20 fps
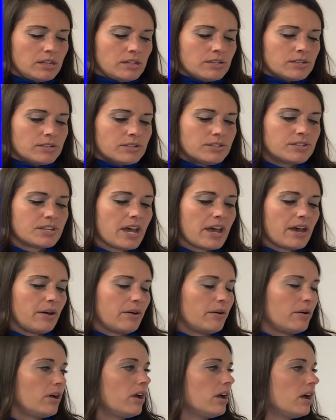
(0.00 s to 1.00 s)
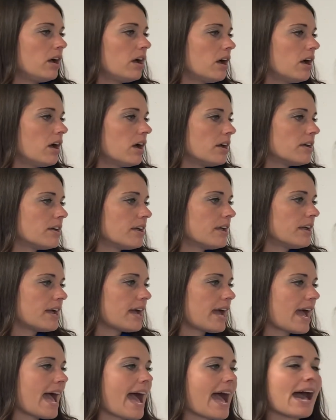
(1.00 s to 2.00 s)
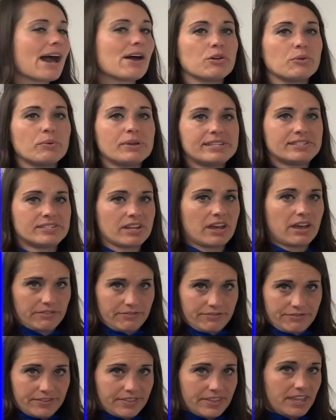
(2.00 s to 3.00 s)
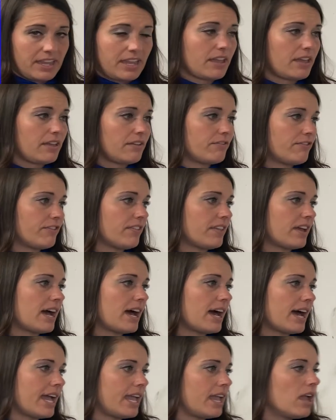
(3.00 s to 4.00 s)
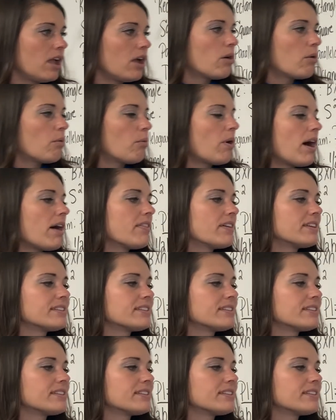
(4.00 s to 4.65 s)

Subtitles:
So, how do we solve for the height? Well, the